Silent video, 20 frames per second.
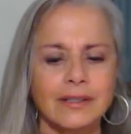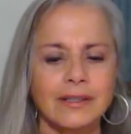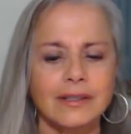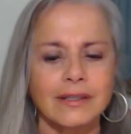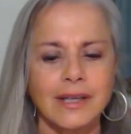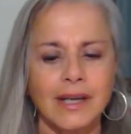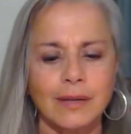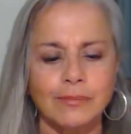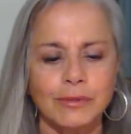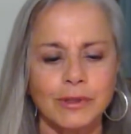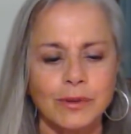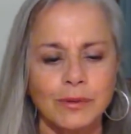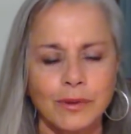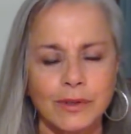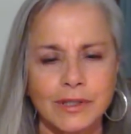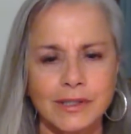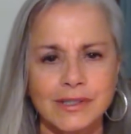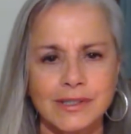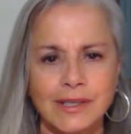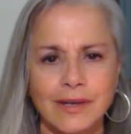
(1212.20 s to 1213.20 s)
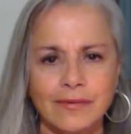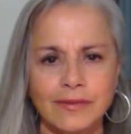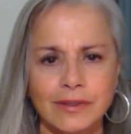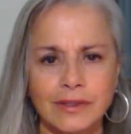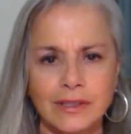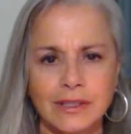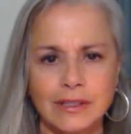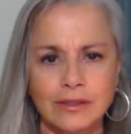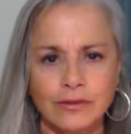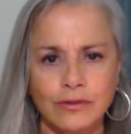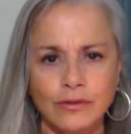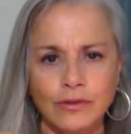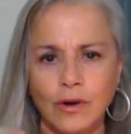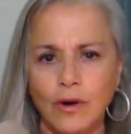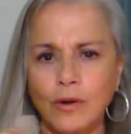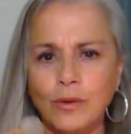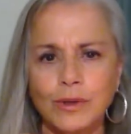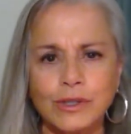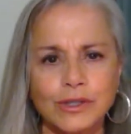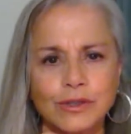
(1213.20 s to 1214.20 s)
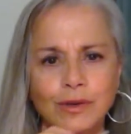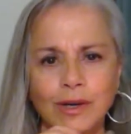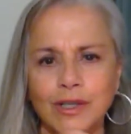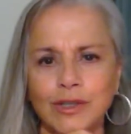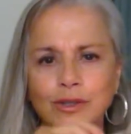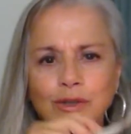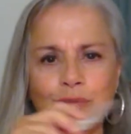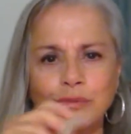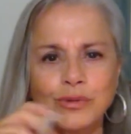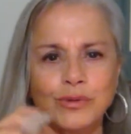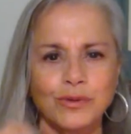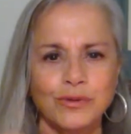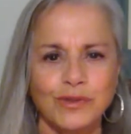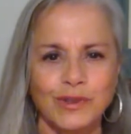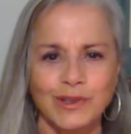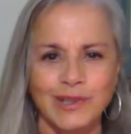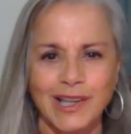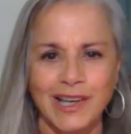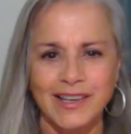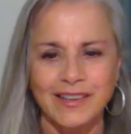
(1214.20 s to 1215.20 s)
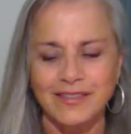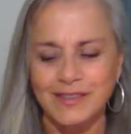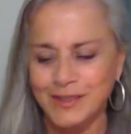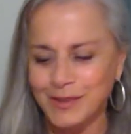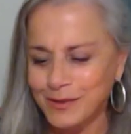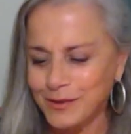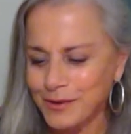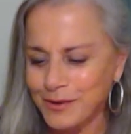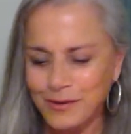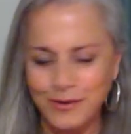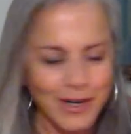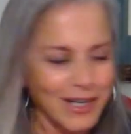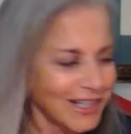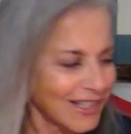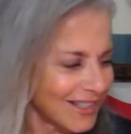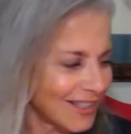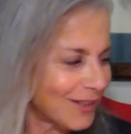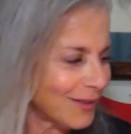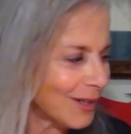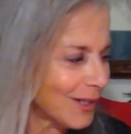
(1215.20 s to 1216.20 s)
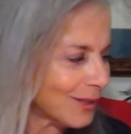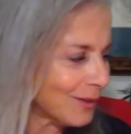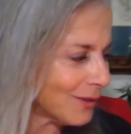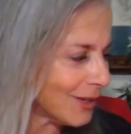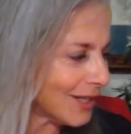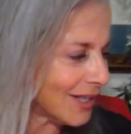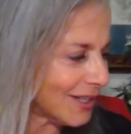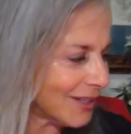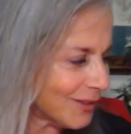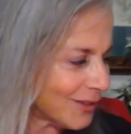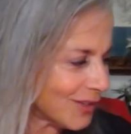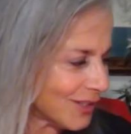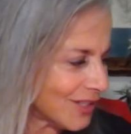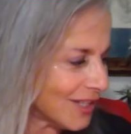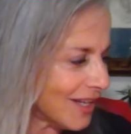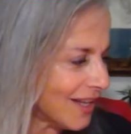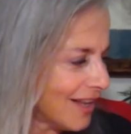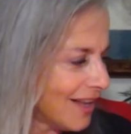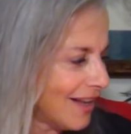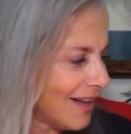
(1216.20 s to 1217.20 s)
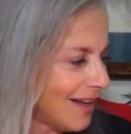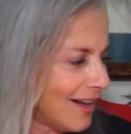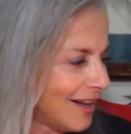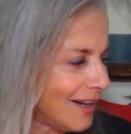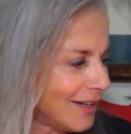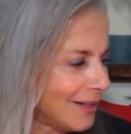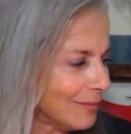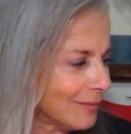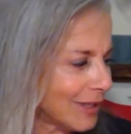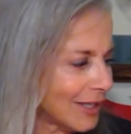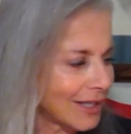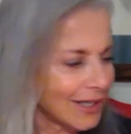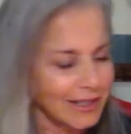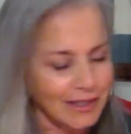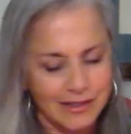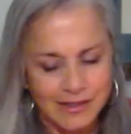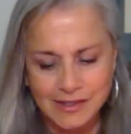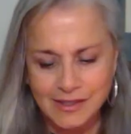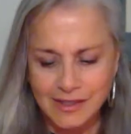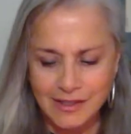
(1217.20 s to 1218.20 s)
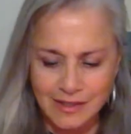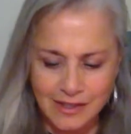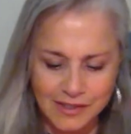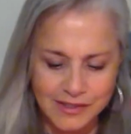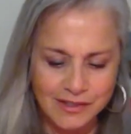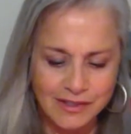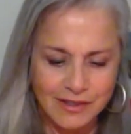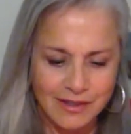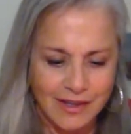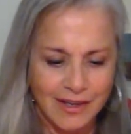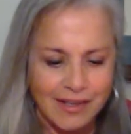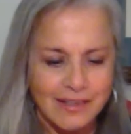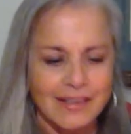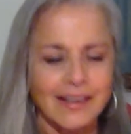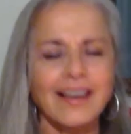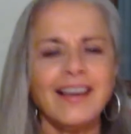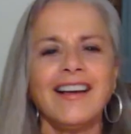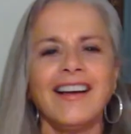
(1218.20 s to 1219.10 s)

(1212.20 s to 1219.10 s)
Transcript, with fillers: Capricorn, is definitely always trying to improve your life. So great, great, great energy. Um, and I can say yes to that.